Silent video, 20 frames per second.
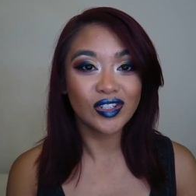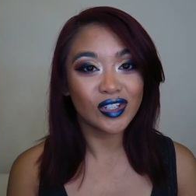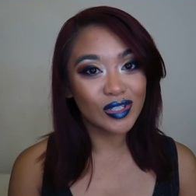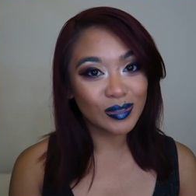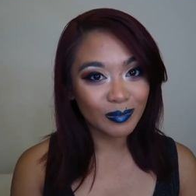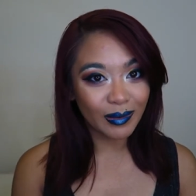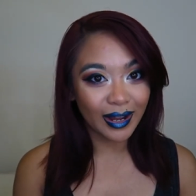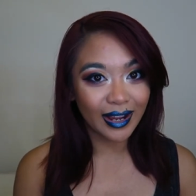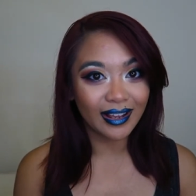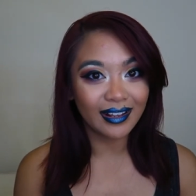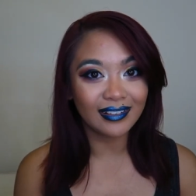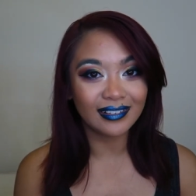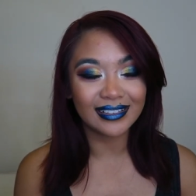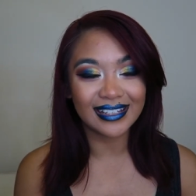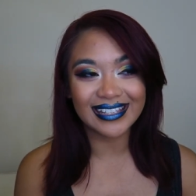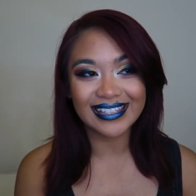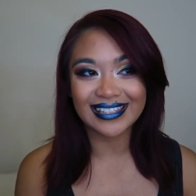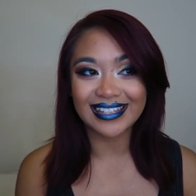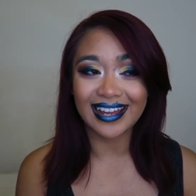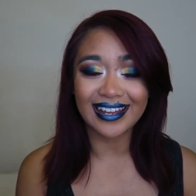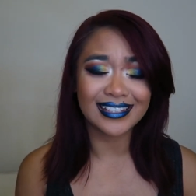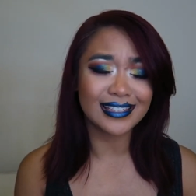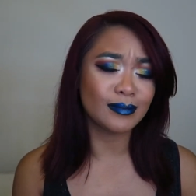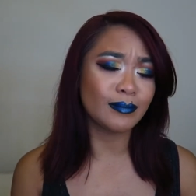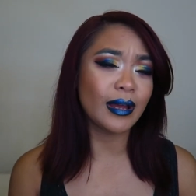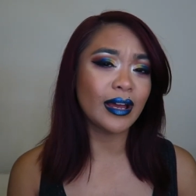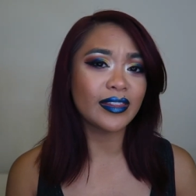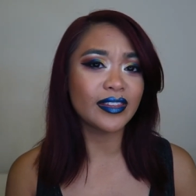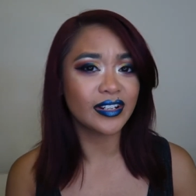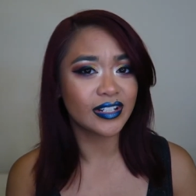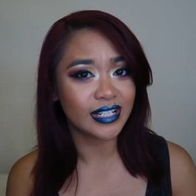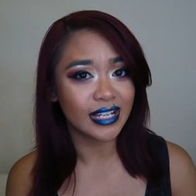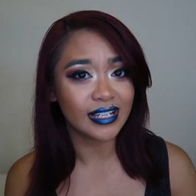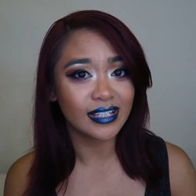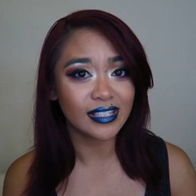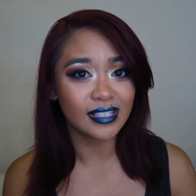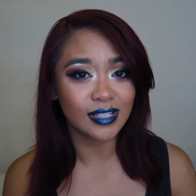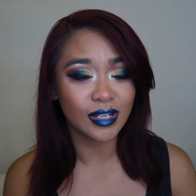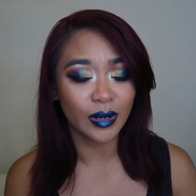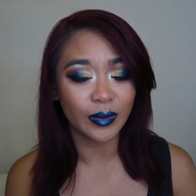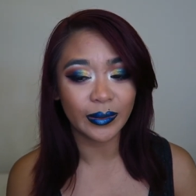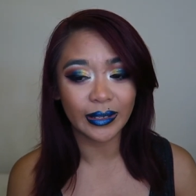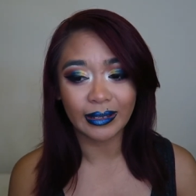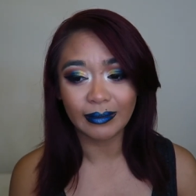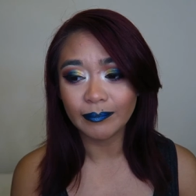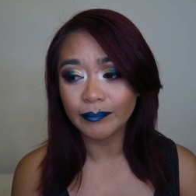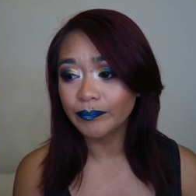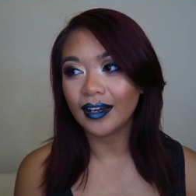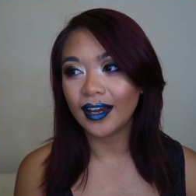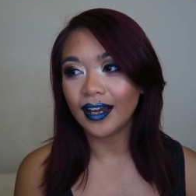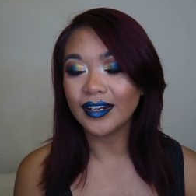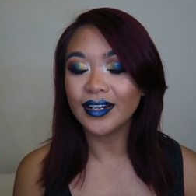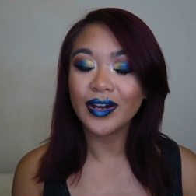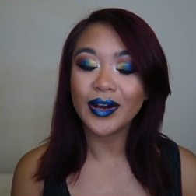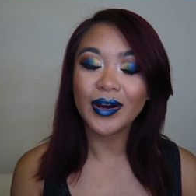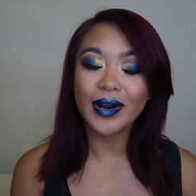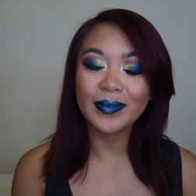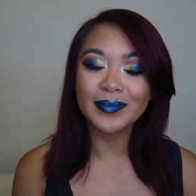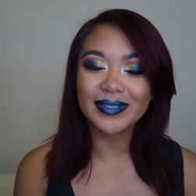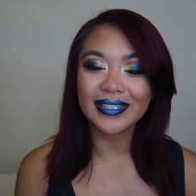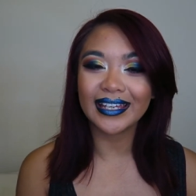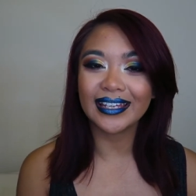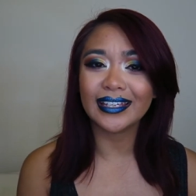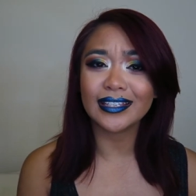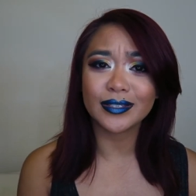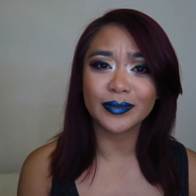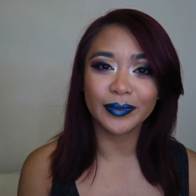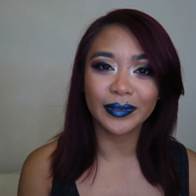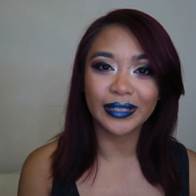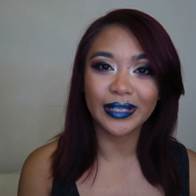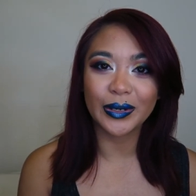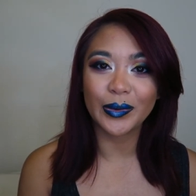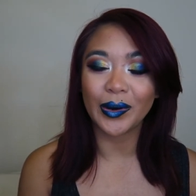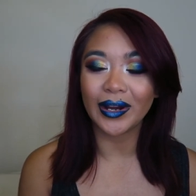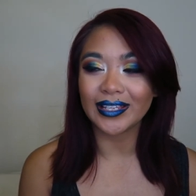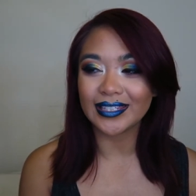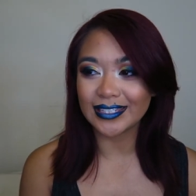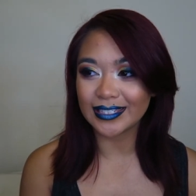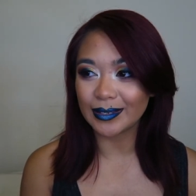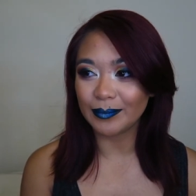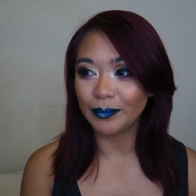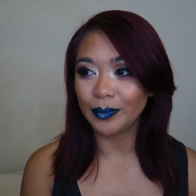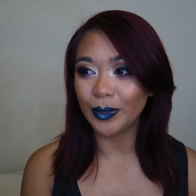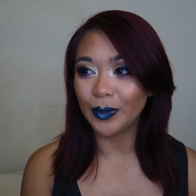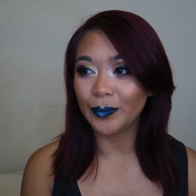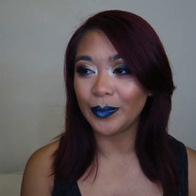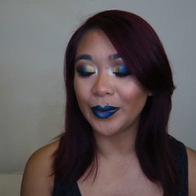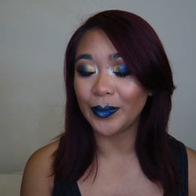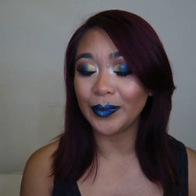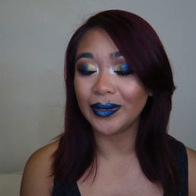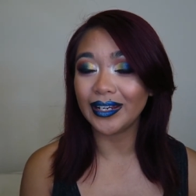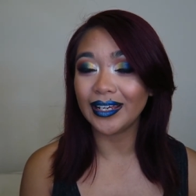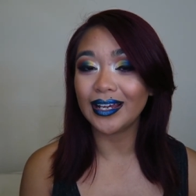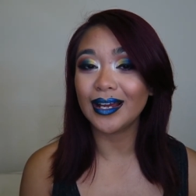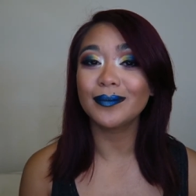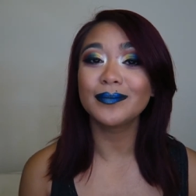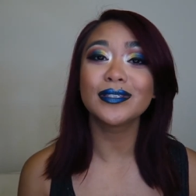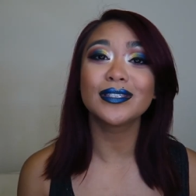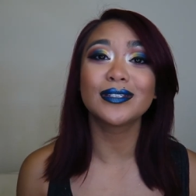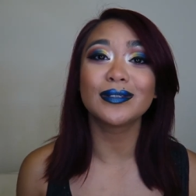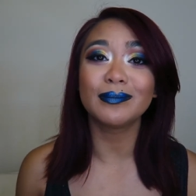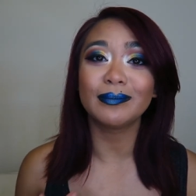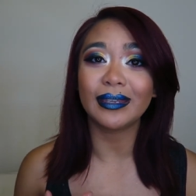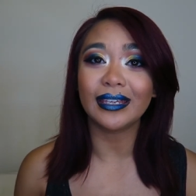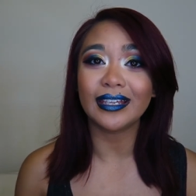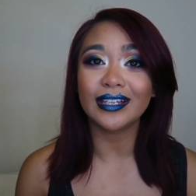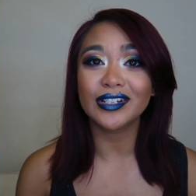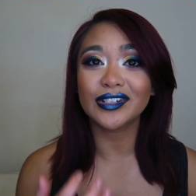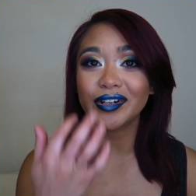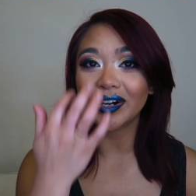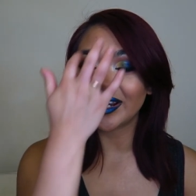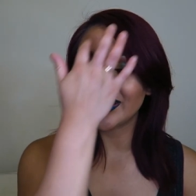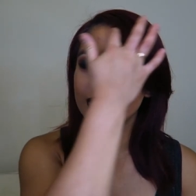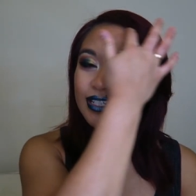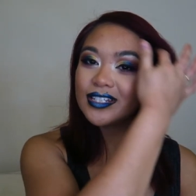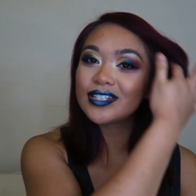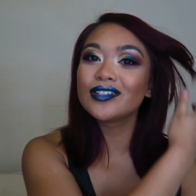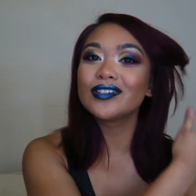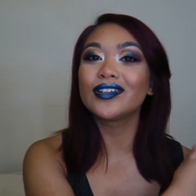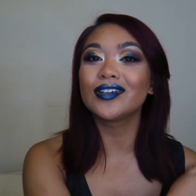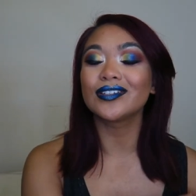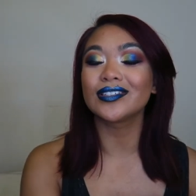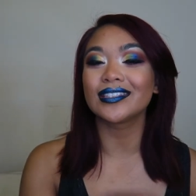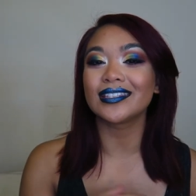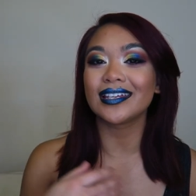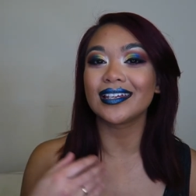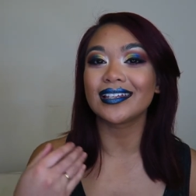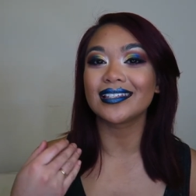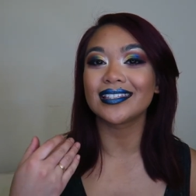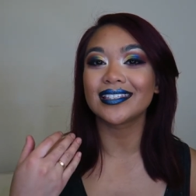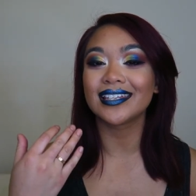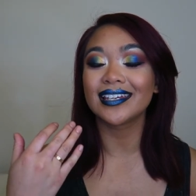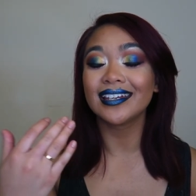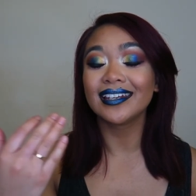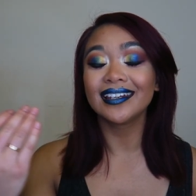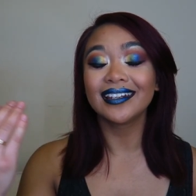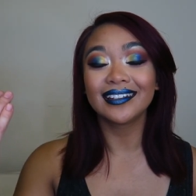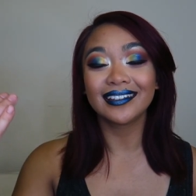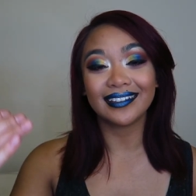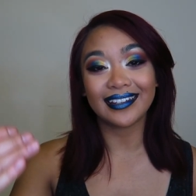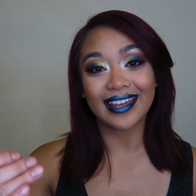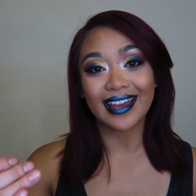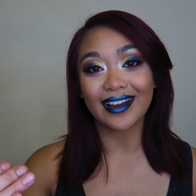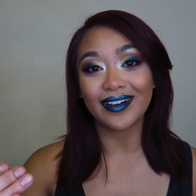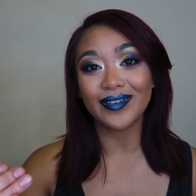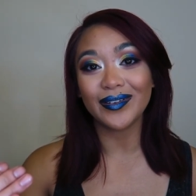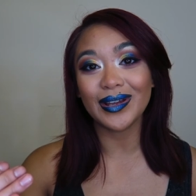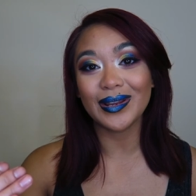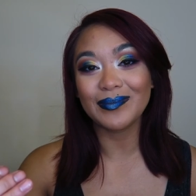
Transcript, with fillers: to smile and ask them how their day is going. I know I'm saying it's really quite simple, helpful, but when it comes to me trying to do those things now